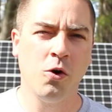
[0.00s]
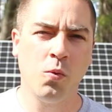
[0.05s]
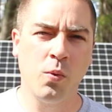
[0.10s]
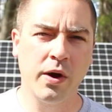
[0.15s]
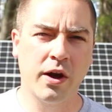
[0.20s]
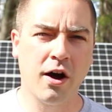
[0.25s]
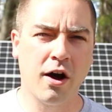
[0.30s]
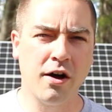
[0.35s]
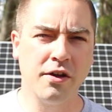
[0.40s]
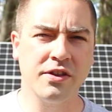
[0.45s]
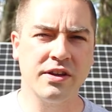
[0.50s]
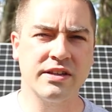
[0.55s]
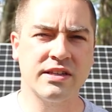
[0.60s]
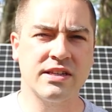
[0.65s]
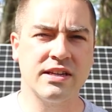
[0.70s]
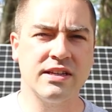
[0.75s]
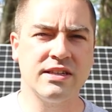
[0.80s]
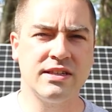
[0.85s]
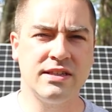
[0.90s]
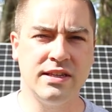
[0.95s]
We call
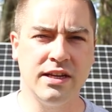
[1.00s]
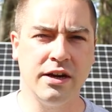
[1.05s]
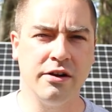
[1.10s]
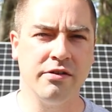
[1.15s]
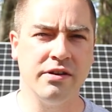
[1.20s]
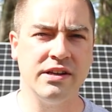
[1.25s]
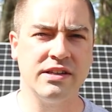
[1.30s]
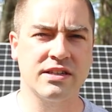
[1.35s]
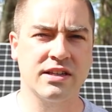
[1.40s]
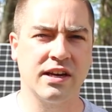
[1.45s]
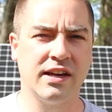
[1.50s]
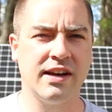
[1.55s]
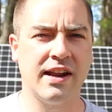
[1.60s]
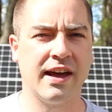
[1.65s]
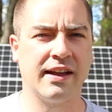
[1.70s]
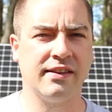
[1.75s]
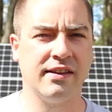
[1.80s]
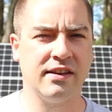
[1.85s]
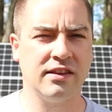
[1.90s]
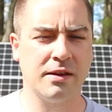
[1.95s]
this series
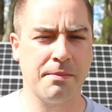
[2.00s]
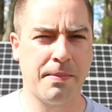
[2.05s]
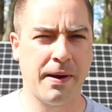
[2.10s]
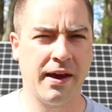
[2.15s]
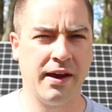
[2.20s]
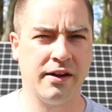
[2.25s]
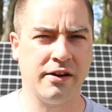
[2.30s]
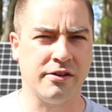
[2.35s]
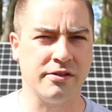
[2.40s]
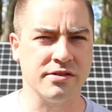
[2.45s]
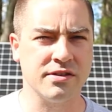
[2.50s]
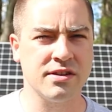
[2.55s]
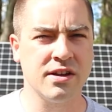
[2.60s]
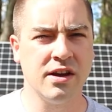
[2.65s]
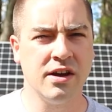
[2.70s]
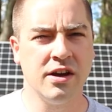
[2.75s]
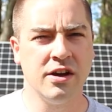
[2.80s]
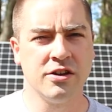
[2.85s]
connecting the panels.